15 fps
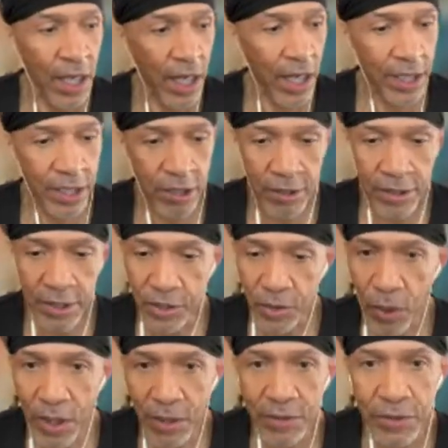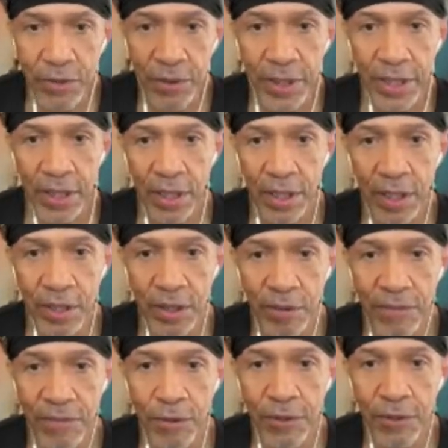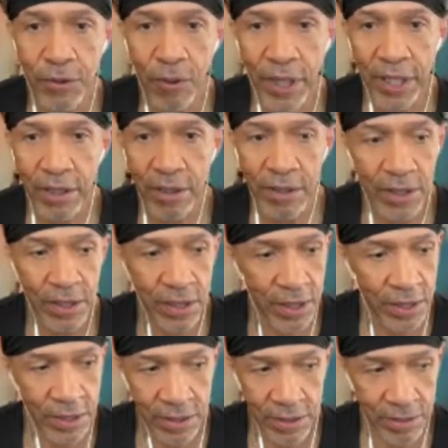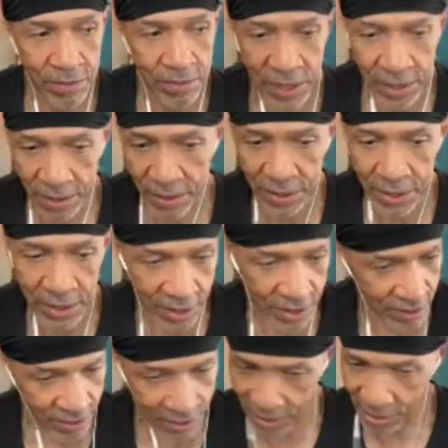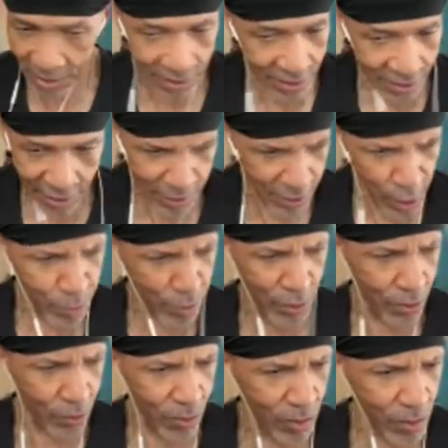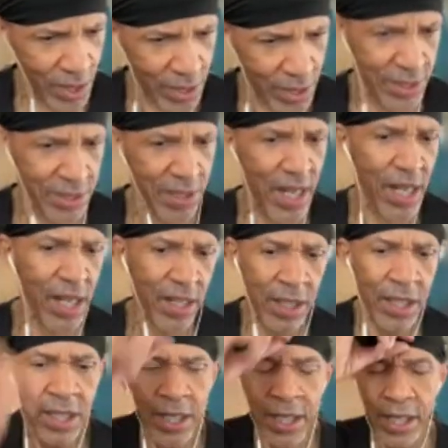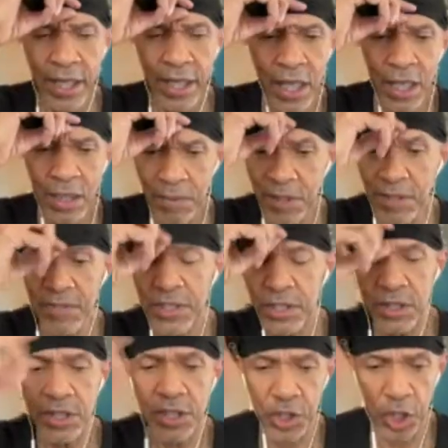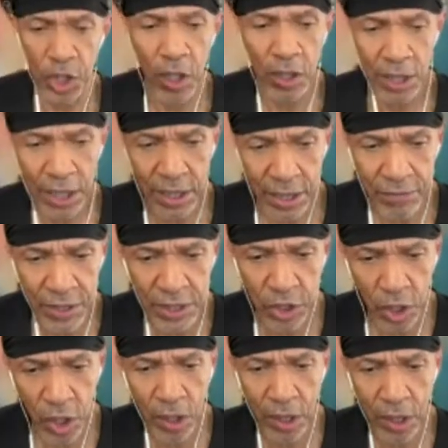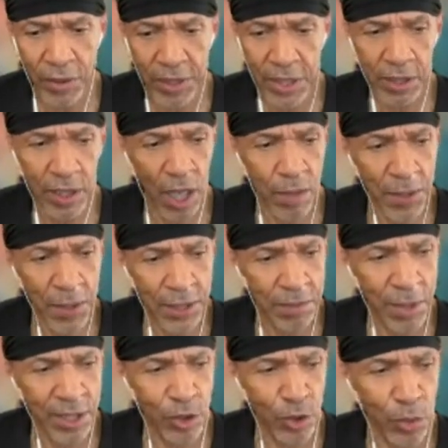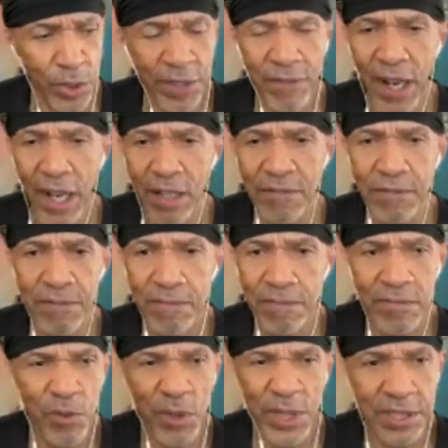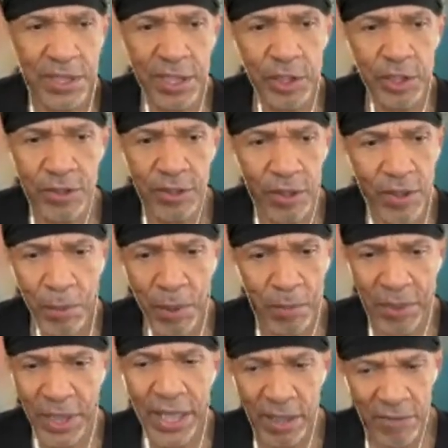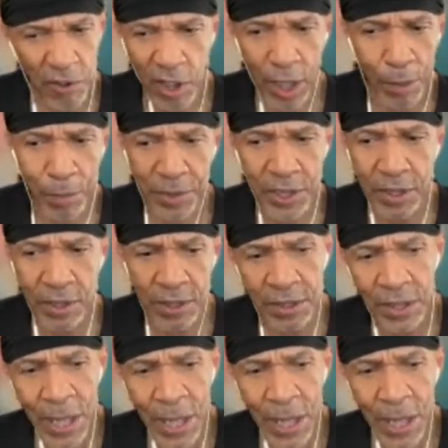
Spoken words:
I hear this 12 string on their first record, and dang, dang, dang, dang, and I'm going, what is that? And I lived in Chicago at the time. I was about 25, 26 years old. I've been playing for a couple of years.